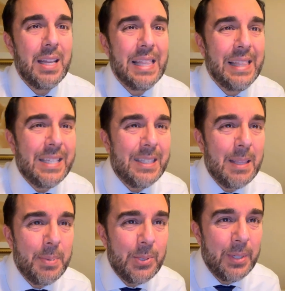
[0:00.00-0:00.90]
Listen to the
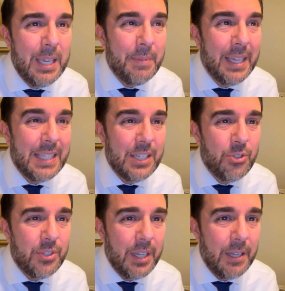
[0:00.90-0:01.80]
Pasukim, it gets
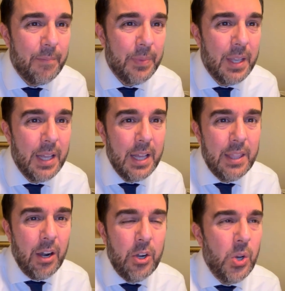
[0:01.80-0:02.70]
interesting.
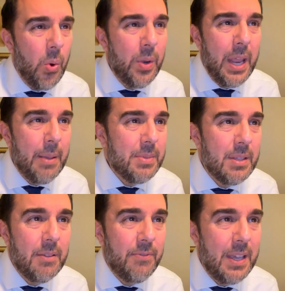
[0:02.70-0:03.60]
There are no names to
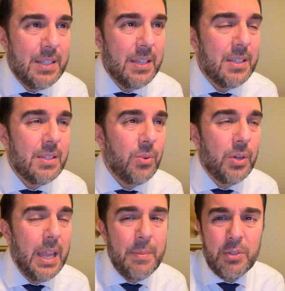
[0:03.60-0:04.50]
the faces or
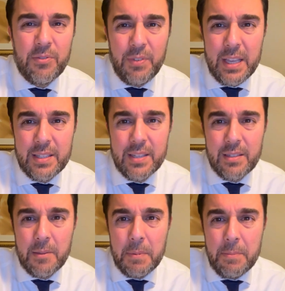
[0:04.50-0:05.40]
names or faces to
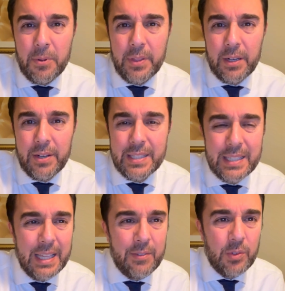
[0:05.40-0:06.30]
the people that are
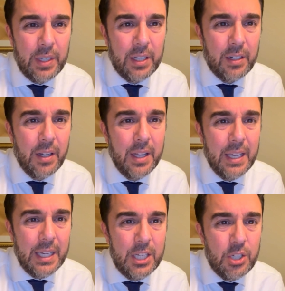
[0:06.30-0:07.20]
enslaved over here
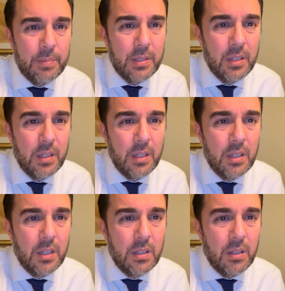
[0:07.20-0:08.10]
in Egypt.
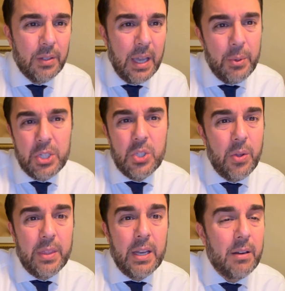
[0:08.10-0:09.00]
Okay, we just know
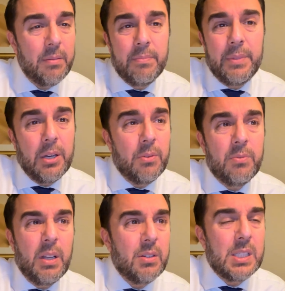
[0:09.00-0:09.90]
that they're they're
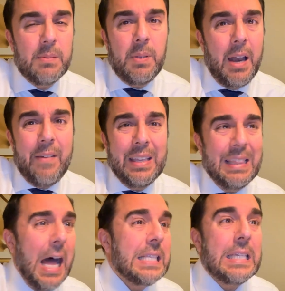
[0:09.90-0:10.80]
they're they're having
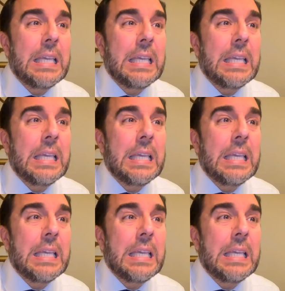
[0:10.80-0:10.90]
lots of